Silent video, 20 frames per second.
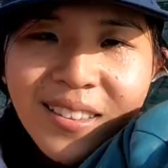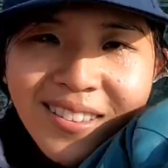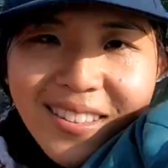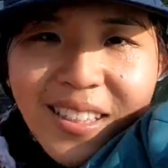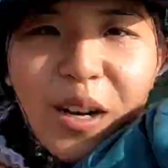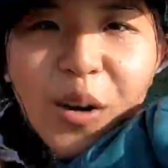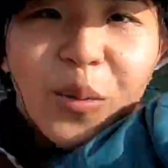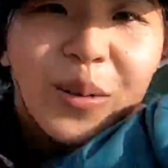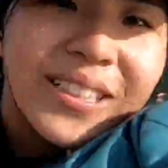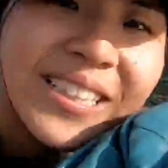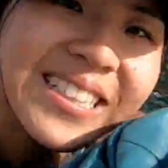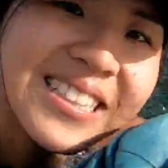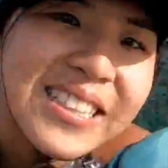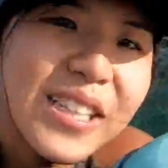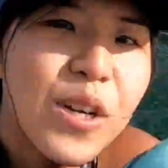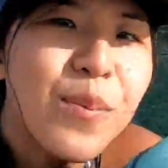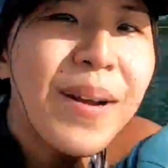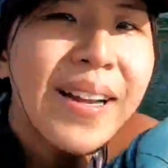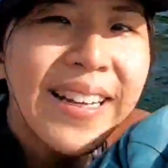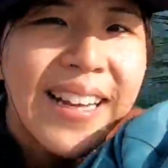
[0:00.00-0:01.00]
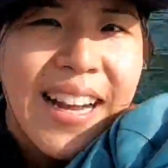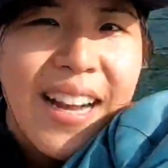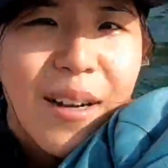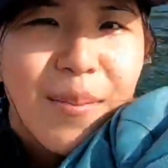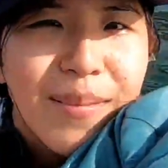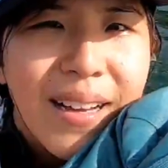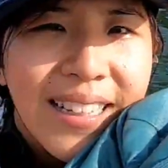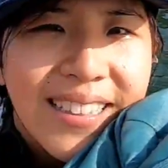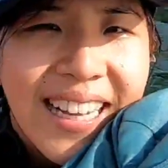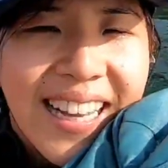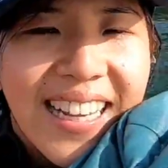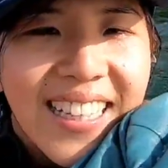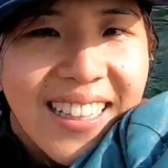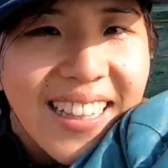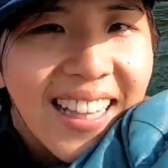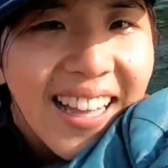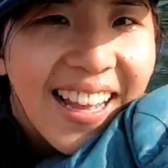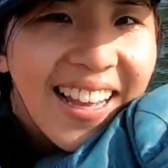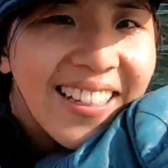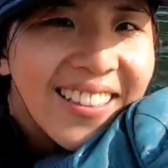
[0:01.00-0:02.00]
So we didn't go back up at the
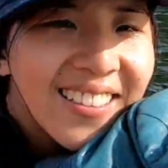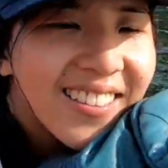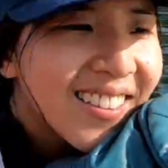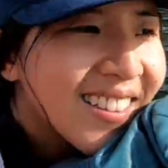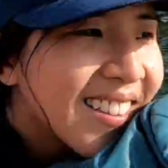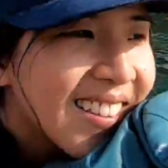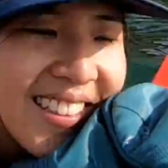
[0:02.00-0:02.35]
headland.